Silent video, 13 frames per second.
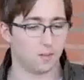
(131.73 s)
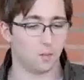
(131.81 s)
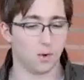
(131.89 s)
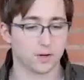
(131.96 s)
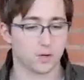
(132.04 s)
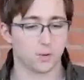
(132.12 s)

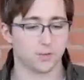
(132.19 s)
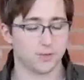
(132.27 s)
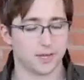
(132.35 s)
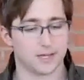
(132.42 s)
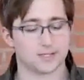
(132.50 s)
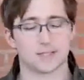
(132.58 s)
One cool
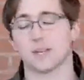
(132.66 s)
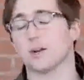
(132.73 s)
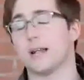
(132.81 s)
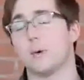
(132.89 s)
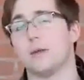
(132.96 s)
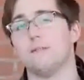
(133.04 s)
thing is that
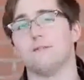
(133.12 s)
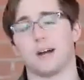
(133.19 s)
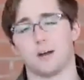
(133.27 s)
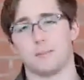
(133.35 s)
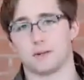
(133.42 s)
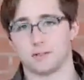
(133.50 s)
there are now
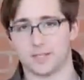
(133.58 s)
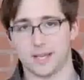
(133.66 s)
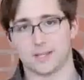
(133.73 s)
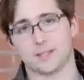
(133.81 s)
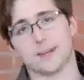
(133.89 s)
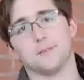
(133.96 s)
environmental
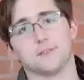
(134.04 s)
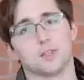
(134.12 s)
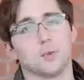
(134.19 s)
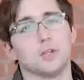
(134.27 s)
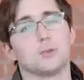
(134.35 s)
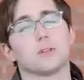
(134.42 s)
takedowns.
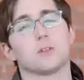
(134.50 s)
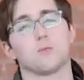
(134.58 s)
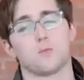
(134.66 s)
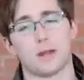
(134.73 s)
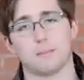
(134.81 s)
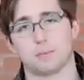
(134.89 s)
So when you're in
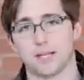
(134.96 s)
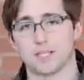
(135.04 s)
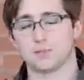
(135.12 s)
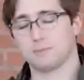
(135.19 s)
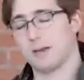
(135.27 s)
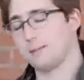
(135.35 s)
the right
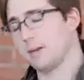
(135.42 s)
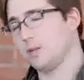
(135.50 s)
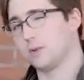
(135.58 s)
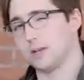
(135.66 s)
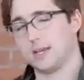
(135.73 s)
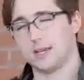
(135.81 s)
place with
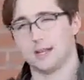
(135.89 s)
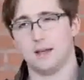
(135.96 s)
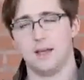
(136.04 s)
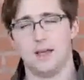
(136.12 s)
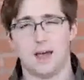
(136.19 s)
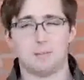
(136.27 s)
Batman, you can hit,
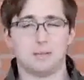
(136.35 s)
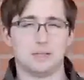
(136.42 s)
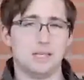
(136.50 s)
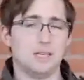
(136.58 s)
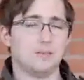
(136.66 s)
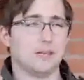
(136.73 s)
I
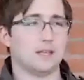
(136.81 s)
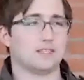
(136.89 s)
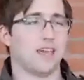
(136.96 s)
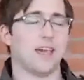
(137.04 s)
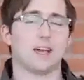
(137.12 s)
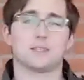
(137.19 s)
believe it
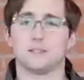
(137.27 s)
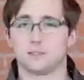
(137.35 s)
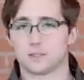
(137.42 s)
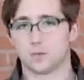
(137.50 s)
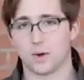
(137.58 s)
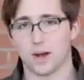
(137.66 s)
is X
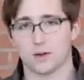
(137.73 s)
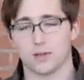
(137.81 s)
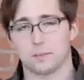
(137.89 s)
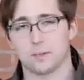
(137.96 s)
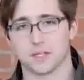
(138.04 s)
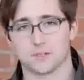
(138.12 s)
and square
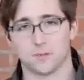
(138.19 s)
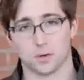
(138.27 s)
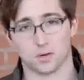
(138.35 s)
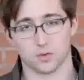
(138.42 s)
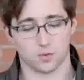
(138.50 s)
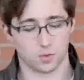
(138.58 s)
on the
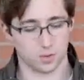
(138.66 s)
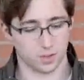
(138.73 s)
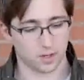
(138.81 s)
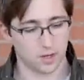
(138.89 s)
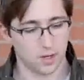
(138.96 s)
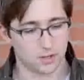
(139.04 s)
PS4
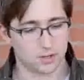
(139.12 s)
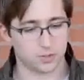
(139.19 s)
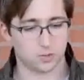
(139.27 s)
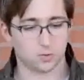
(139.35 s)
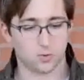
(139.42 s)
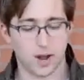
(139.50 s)
controller
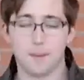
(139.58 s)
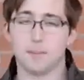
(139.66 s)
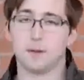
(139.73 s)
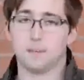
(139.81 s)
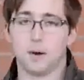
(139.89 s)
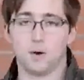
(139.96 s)
to
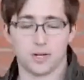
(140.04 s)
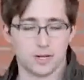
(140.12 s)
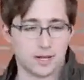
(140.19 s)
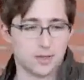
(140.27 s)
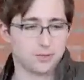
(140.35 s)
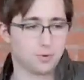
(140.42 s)
grab an
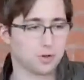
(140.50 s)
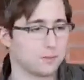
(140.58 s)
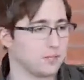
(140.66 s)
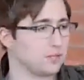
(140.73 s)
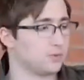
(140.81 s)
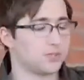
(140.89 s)
opponent and throw
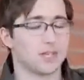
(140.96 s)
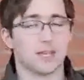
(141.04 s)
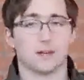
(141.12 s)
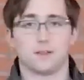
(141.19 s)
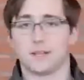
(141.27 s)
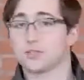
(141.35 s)
them into,
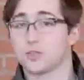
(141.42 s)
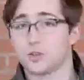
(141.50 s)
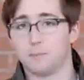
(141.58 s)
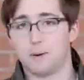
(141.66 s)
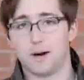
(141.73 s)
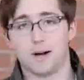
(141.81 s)
say, an
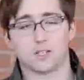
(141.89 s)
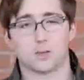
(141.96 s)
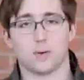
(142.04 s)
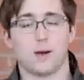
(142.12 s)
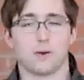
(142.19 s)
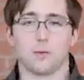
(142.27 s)
electrical box
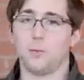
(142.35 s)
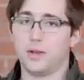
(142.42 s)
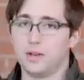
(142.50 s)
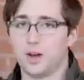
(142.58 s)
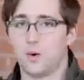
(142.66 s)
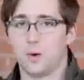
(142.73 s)
or out a
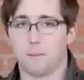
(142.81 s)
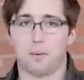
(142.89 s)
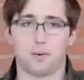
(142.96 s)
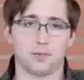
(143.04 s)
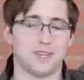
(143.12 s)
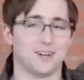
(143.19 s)
window or
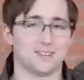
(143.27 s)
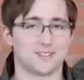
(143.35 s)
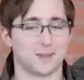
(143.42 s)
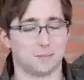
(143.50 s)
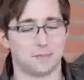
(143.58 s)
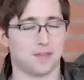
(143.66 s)
pull down
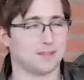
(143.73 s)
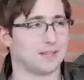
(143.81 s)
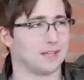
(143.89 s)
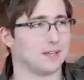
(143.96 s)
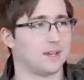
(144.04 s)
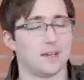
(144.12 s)
something
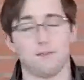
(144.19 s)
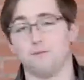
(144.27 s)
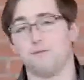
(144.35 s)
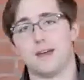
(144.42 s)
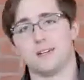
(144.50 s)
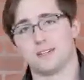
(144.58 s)
like a
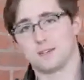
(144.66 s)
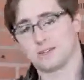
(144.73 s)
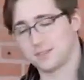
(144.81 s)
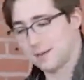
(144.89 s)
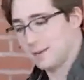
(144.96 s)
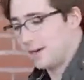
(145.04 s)
vent
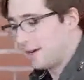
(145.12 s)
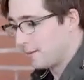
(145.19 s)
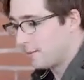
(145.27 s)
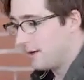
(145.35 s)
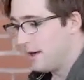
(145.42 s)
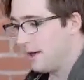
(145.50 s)
and slam it
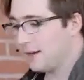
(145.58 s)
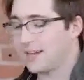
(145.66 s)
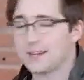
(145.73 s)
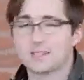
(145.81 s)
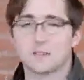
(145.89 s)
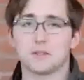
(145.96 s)
on them.
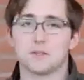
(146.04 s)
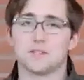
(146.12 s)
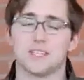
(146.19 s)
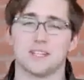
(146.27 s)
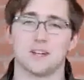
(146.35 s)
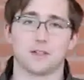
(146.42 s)
Kind of stuff that
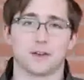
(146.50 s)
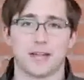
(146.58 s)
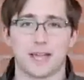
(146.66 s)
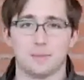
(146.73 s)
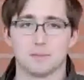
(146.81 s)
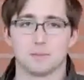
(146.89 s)
you've seen in other
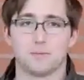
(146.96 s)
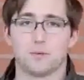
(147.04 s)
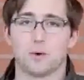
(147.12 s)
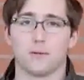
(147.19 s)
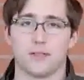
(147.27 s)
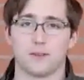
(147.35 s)
games
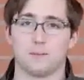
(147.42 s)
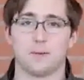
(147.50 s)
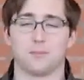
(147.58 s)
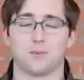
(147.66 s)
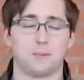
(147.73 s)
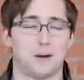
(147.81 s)
before that have
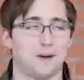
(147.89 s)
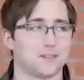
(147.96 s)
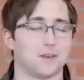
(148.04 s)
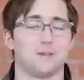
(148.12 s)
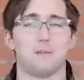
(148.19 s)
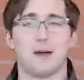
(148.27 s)
been
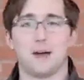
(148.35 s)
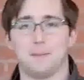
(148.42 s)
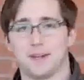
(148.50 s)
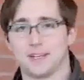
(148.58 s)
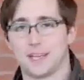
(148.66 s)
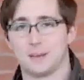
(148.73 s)
ripoffs of the
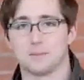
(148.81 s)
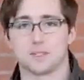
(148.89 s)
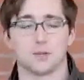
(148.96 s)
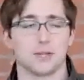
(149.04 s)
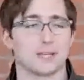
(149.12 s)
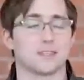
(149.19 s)
Batman
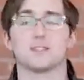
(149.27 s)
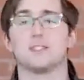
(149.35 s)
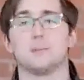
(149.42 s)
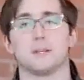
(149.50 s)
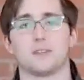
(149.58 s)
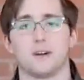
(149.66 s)
games. So like the
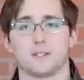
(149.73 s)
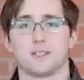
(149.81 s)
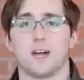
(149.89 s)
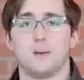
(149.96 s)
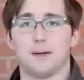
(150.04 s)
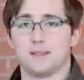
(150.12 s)
Sleeping
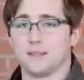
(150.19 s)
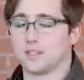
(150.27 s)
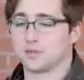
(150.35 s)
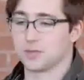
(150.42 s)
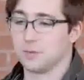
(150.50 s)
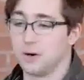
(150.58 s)
Dogs combat did
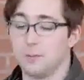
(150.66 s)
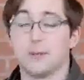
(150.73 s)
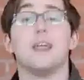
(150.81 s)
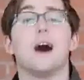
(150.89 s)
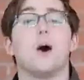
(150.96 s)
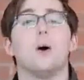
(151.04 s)
this really well,
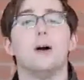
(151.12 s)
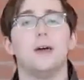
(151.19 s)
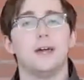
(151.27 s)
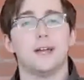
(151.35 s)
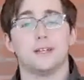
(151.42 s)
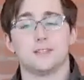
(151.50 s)
but now
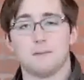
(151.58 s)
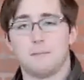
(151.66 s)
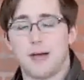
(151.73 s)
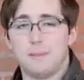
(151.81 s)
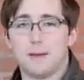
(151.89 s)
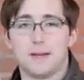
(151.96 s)
it is in
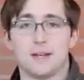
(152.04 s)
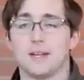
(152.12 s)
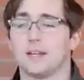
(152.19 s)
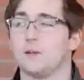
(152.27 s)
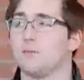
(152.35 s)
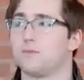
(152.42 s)
Batman
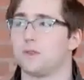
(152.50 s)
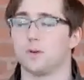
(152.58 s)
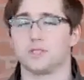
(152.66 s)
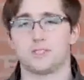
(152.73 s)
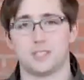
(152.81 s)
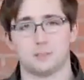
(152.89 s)
and it
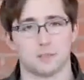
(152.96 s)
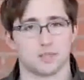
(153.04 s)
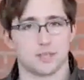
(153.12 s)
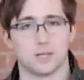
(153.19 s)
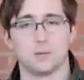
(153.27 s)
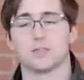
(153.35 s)
flows
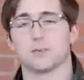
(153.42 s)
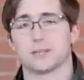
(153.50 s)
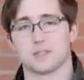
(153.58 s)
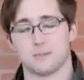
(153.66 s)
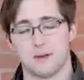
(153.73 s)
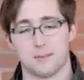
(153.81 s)
seamlessly with the
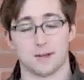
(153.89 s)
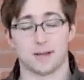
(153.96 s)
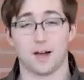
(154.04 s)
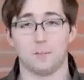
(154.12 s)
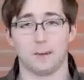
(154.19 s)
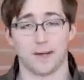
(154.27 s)
rest of the
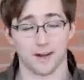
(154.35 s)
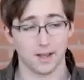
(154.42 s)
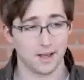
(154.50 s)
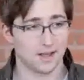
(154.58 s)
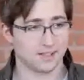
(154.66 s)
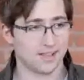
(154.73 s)
Batman combat.
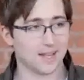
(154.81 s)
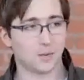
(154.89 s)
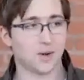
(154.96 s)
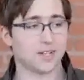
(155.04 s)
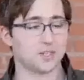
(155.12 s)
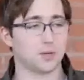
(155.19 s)

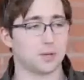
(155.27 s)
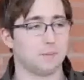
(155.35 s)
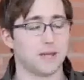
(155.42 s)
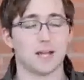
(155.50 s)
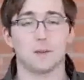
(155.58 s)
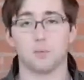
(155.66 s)
Likewise, you
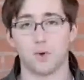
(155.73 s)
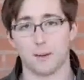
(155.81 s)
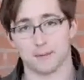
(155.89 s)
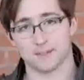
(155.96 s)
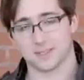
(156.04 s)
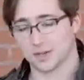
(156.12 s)
can pick up
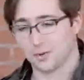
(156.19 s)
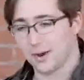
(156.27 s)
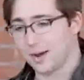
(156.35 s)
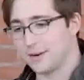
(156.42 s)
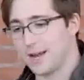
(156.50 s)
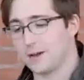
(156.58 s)
weapons on the
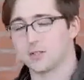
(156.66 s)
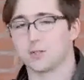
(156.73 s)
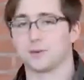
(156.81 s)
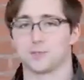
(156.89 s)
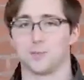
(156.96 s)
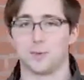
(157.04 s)
ground now.
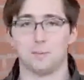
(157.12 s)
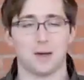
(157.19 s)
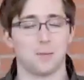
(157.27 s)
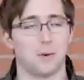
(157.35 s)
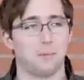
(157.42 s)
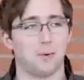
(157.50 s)
So there was
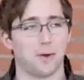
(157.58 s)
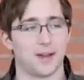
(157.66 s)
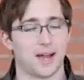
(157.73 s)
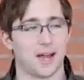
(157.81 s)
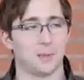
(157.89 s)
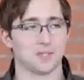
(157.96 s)
at one
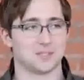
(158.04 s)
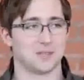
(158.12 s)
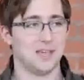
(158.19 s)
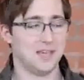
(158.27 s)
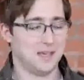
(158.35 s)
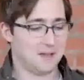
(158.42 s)
point I
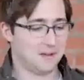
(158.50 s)
was